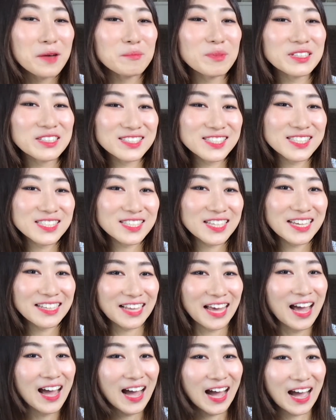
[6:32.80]
But
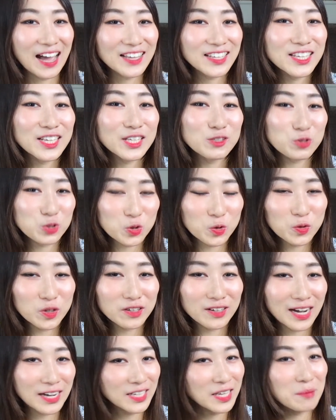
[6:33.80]
instead, I can
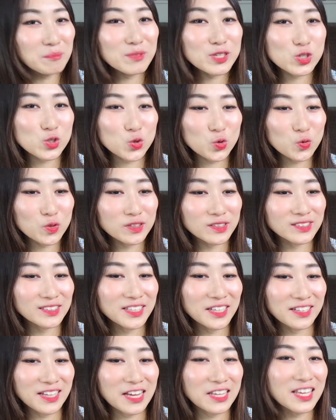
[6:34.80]
sure, I can be sure
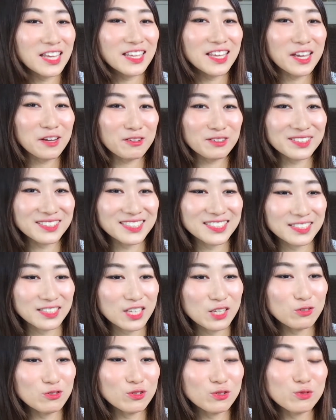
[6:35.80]
that I can guarantee
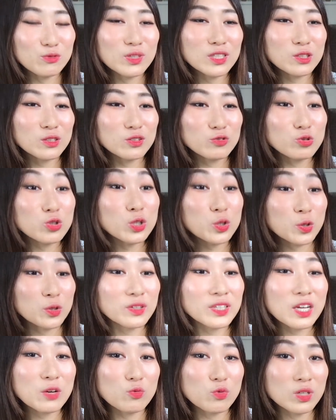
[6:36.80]
that you will, your
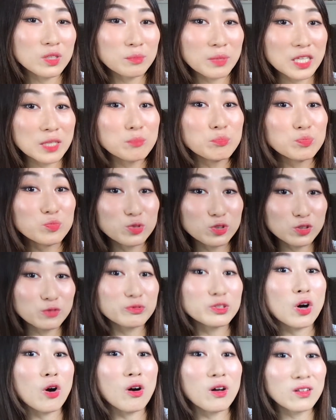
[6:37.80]
Korean will be
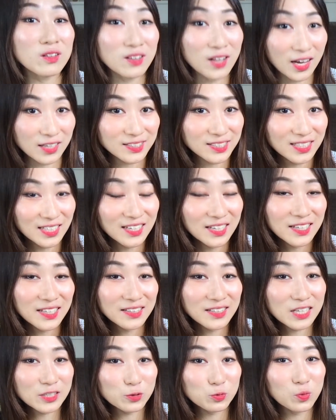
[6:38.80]
improved a lot.
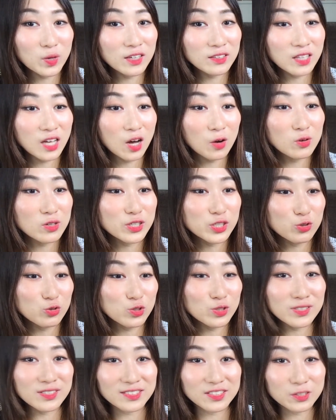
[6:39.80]
That's what our
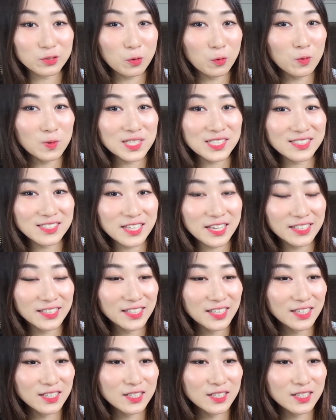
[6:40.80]
students always say.